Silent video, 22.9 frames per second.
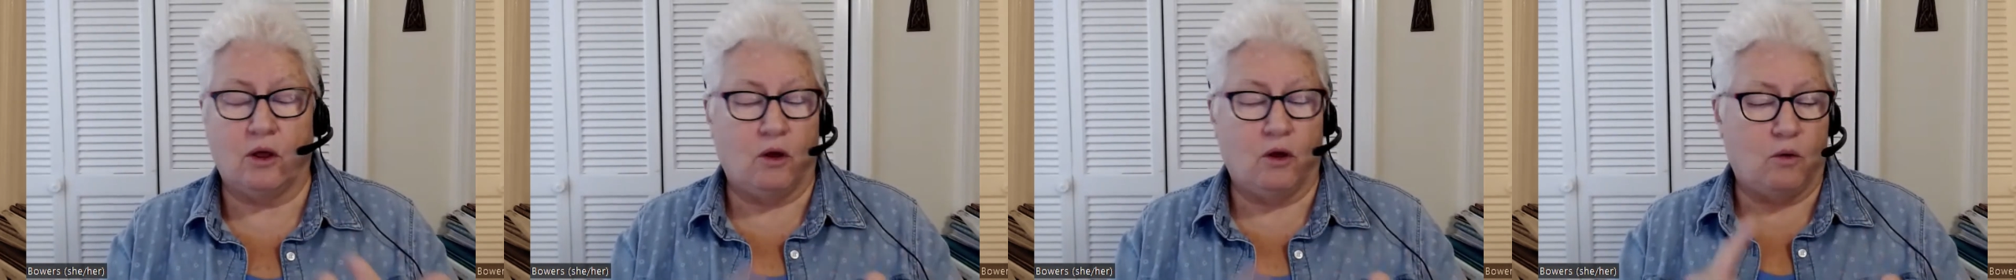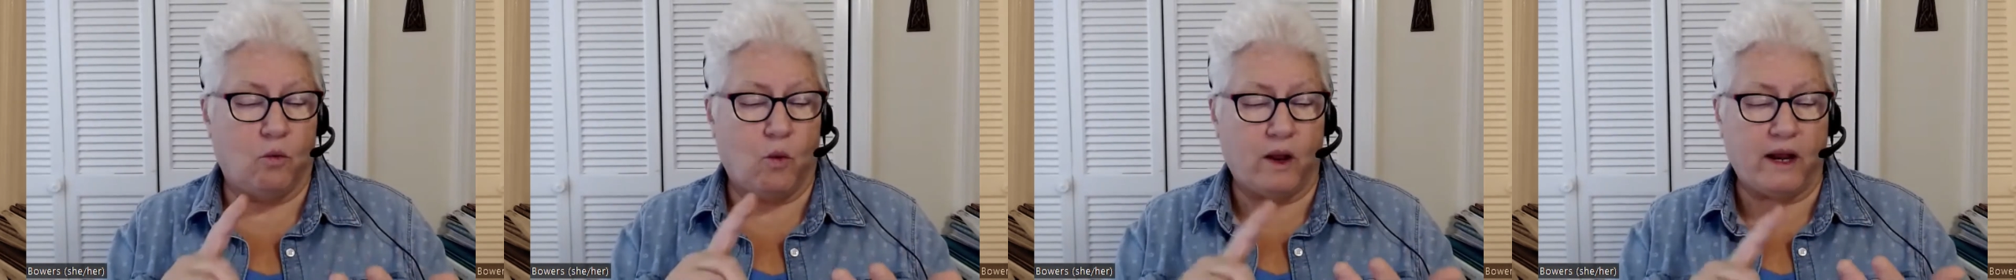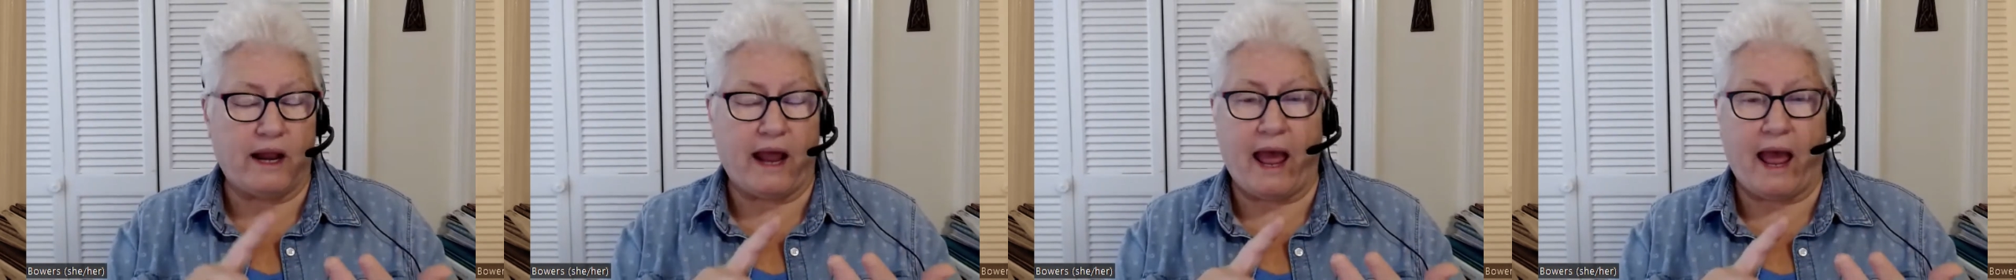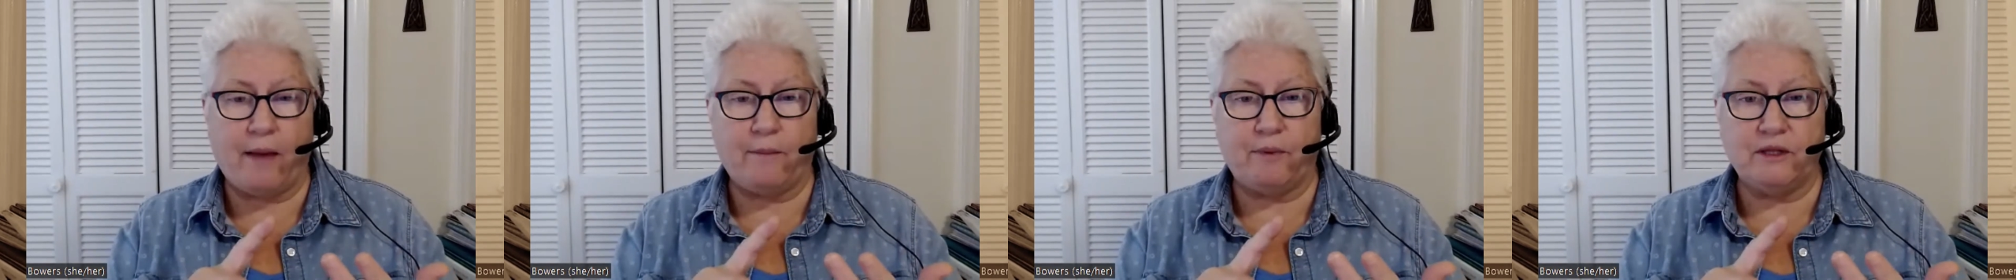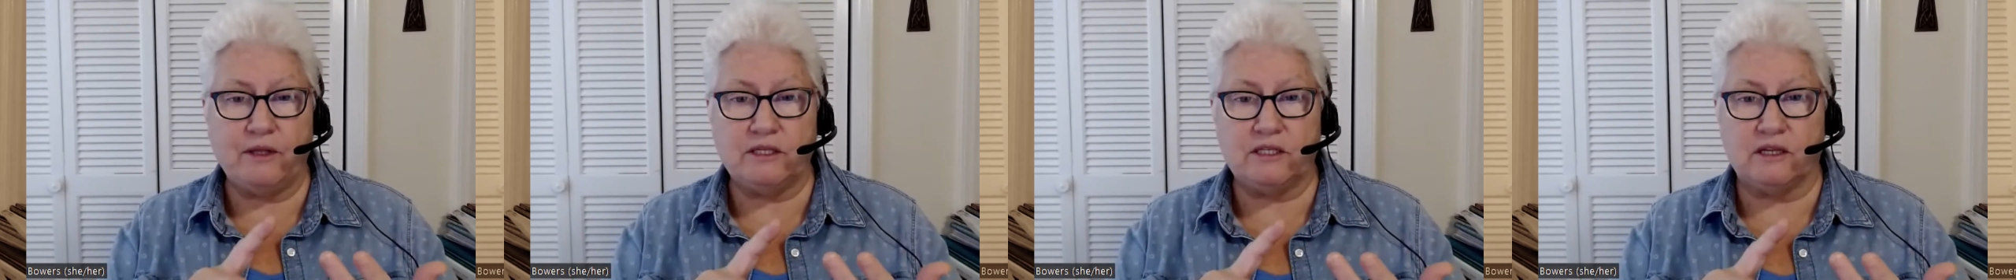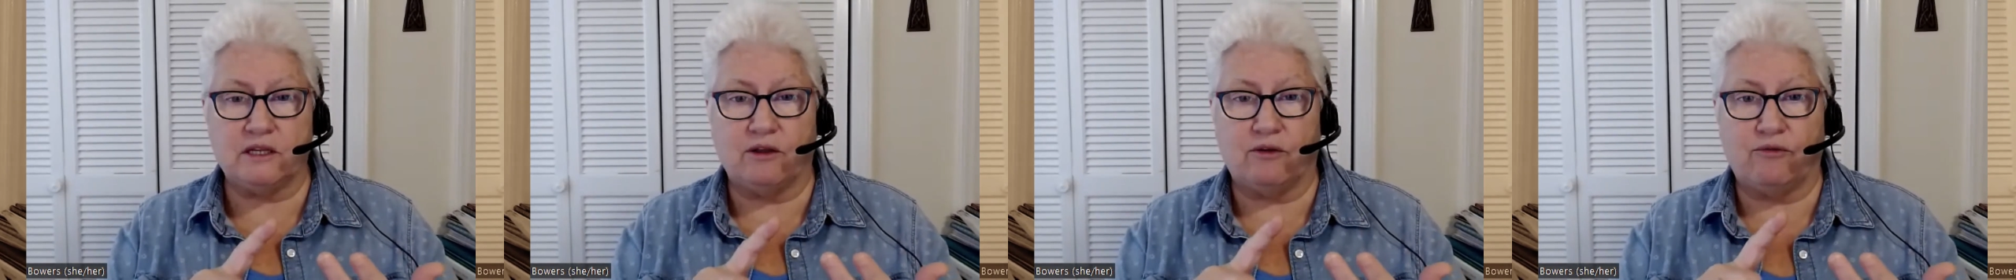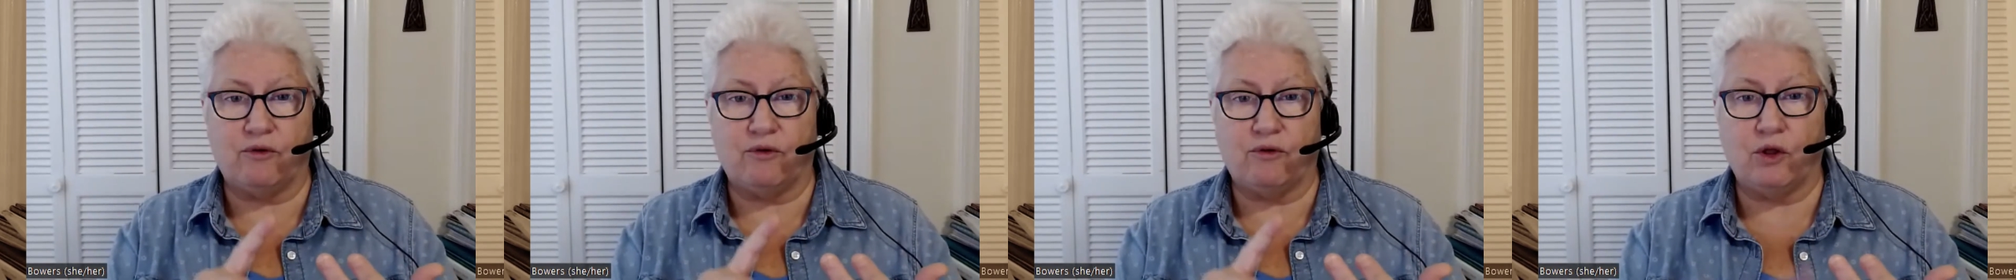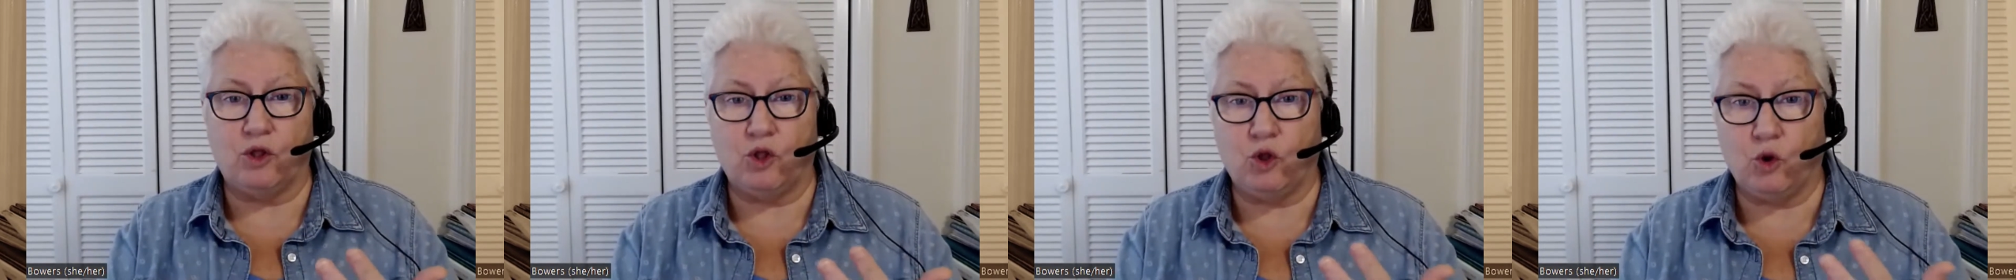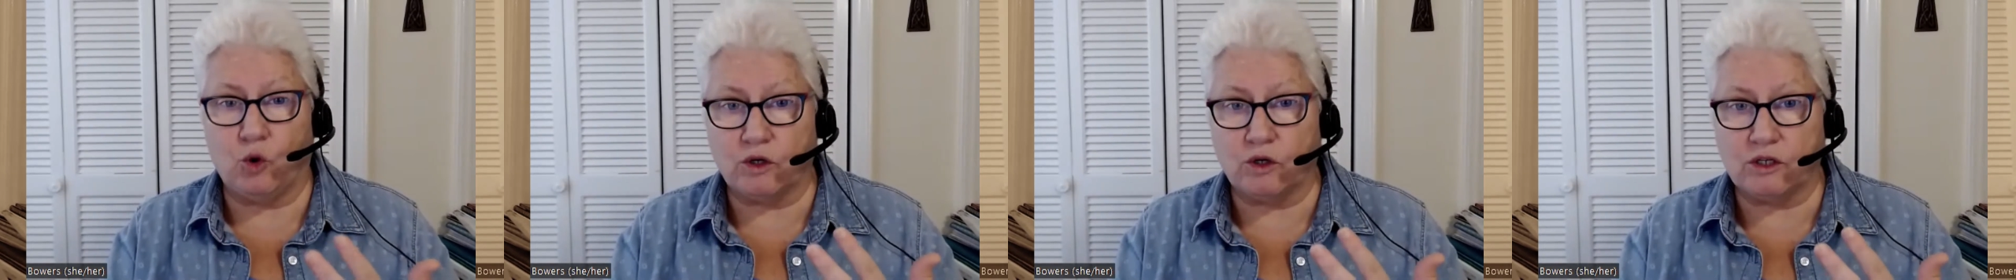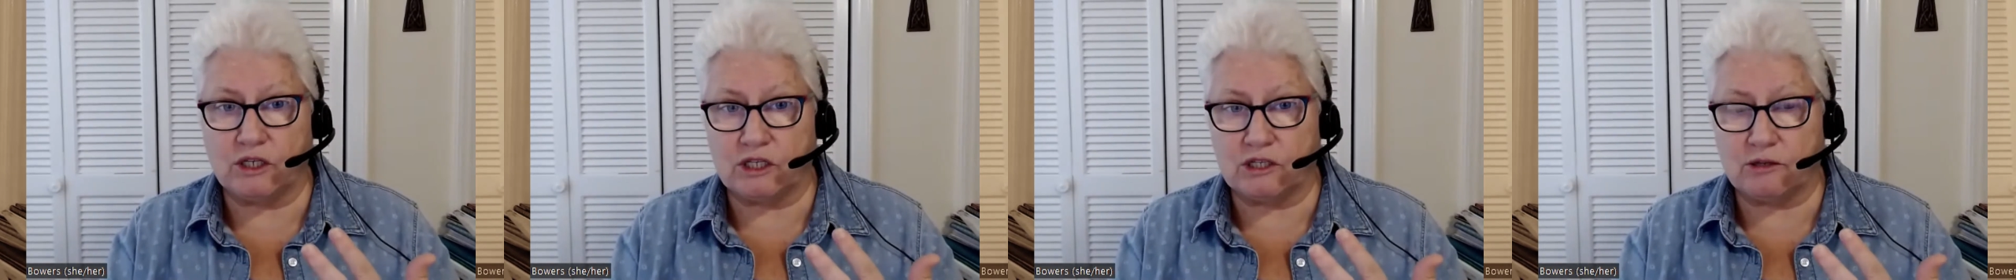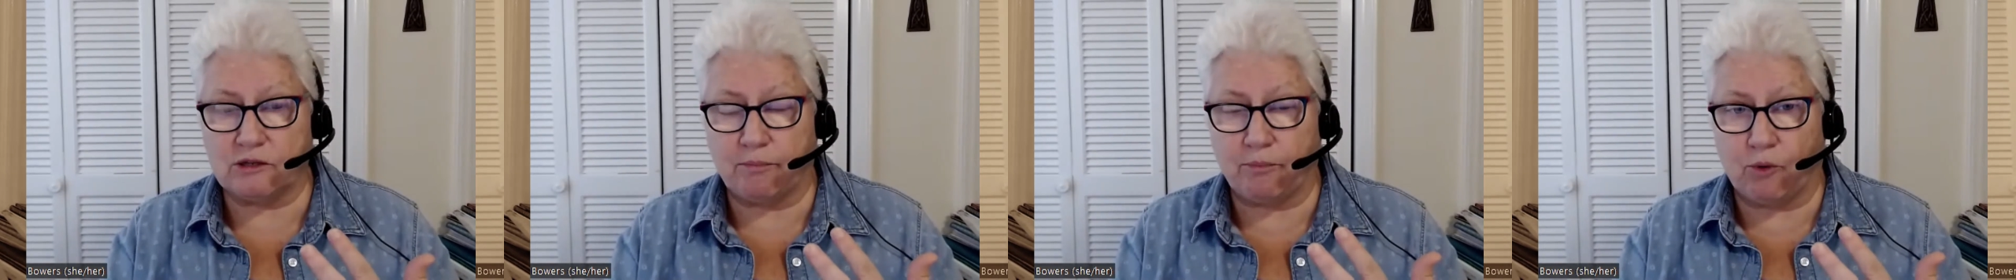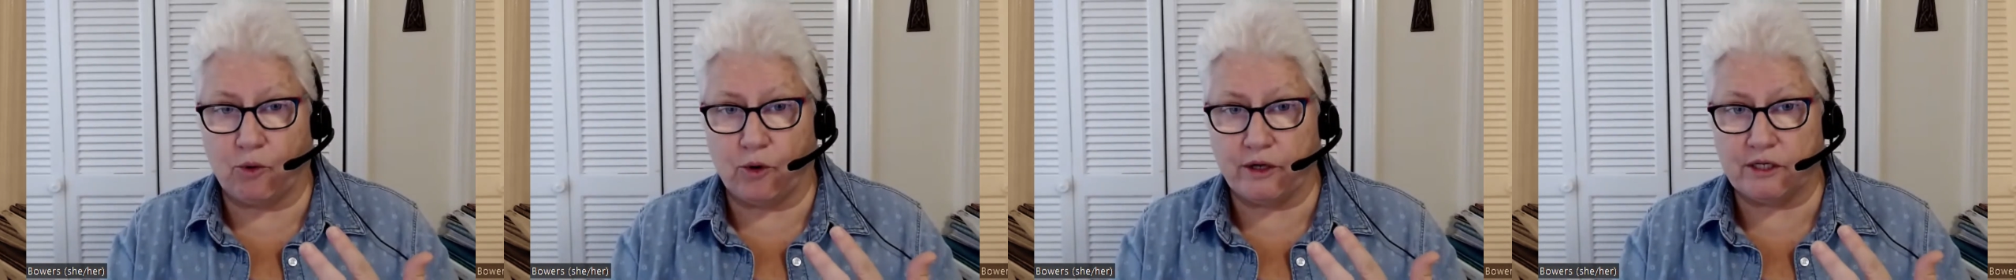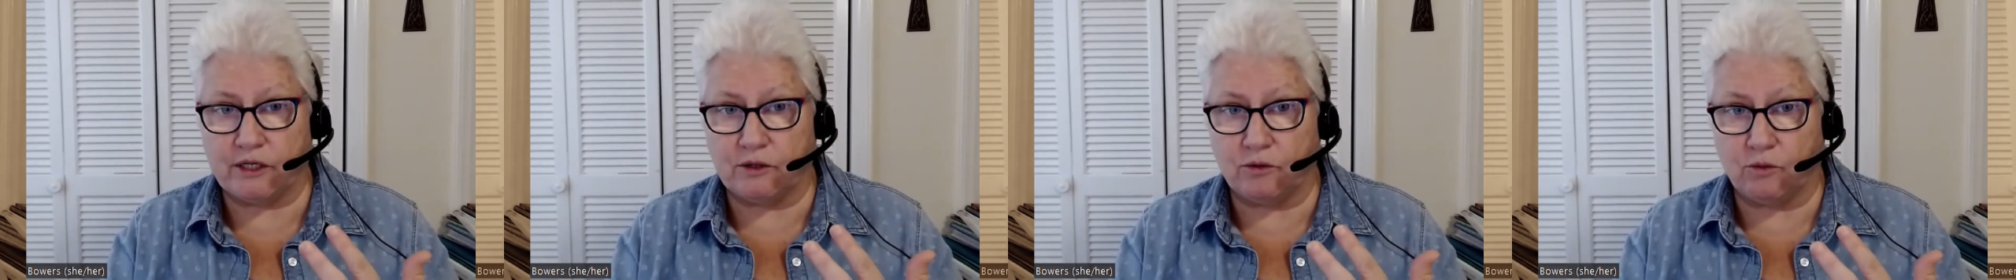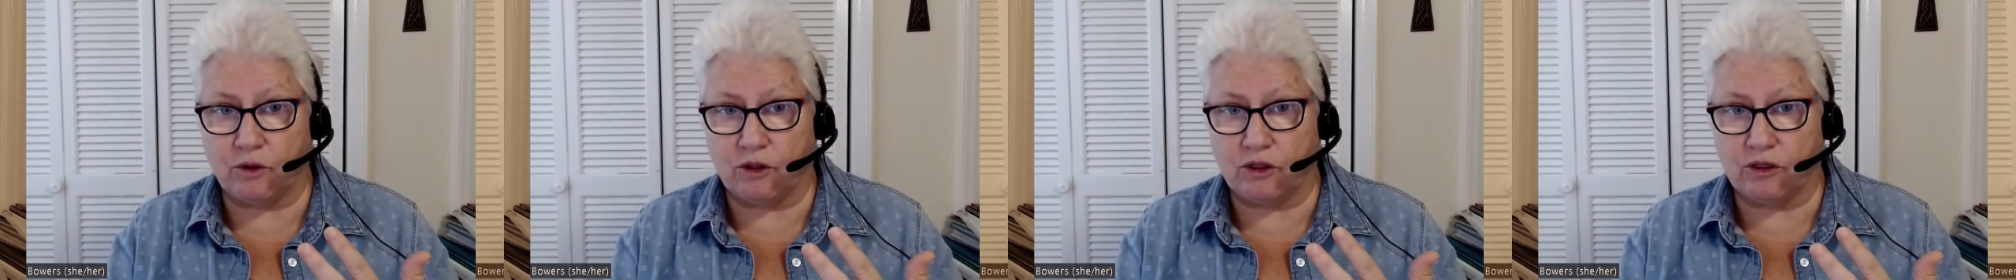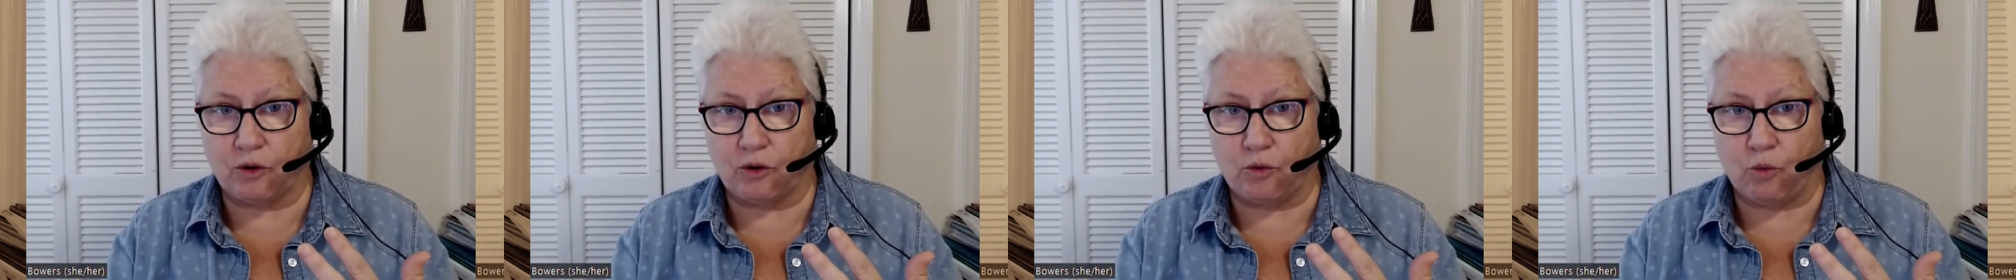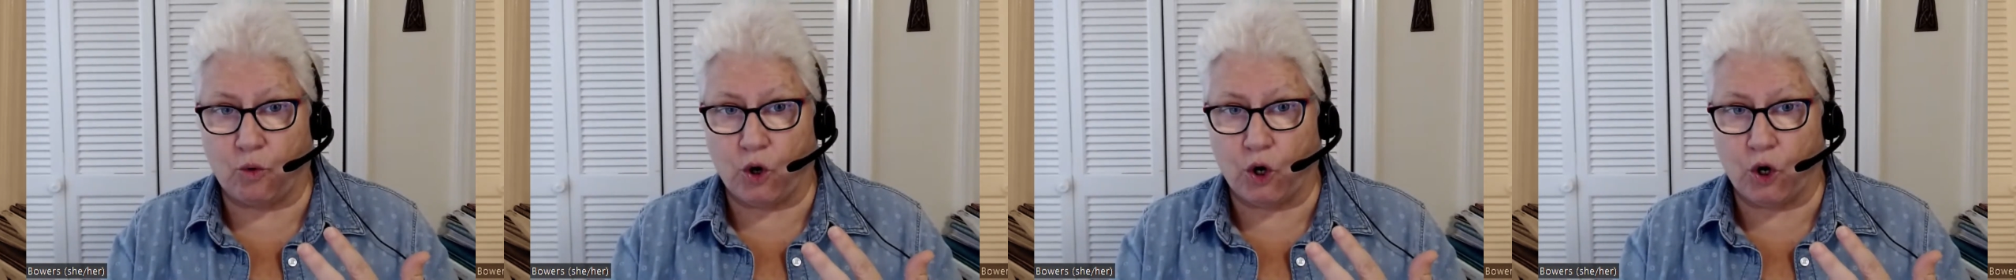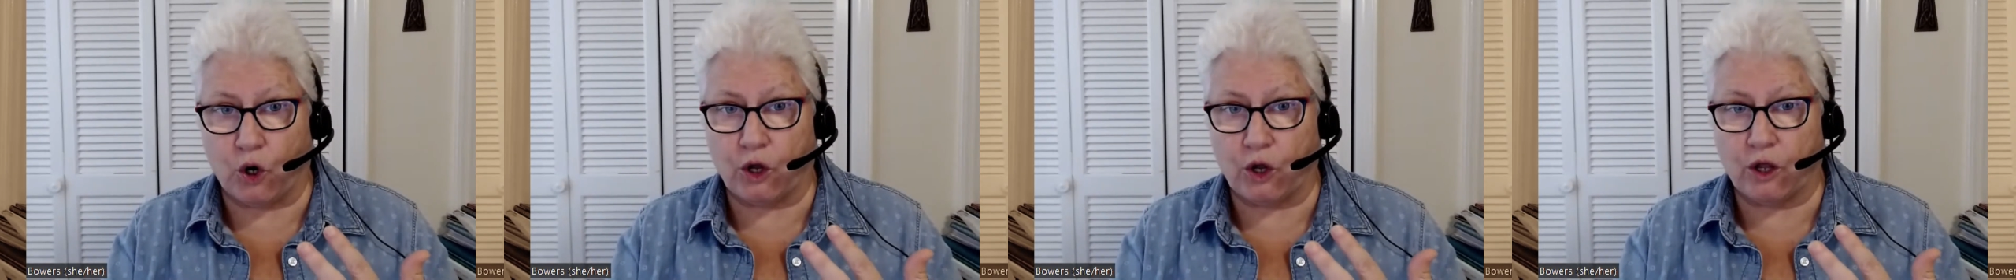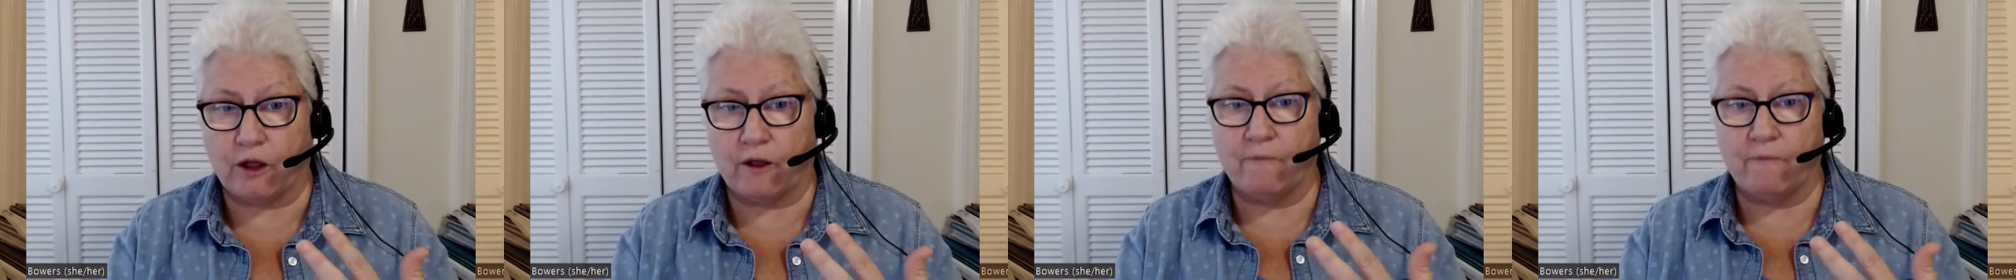What happens if you're disappointed with their work?